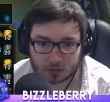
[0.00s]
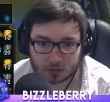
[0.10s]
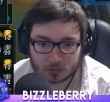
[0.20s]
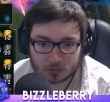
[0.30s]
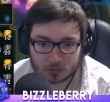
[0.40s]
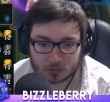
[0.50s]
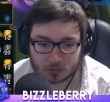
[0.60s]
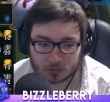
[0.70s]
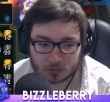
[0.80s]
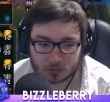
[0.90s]

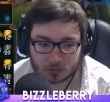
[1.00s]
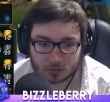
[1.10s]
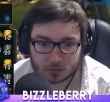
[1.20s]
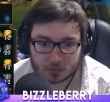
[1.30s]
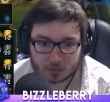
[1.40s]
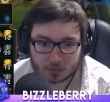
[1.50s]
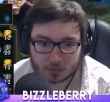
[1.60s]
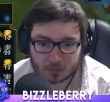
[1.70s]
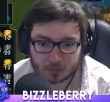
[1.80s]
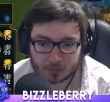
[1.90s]

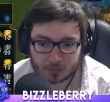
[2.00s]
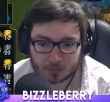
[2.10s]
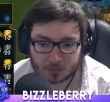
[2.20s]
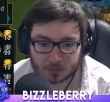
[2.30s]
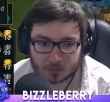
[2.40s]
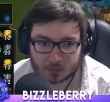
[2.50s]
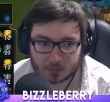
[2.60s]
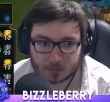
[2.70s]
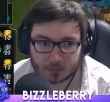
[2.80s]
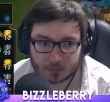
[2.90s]

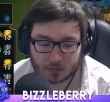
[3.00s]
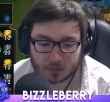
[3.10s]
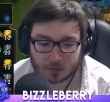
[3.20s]
(silence)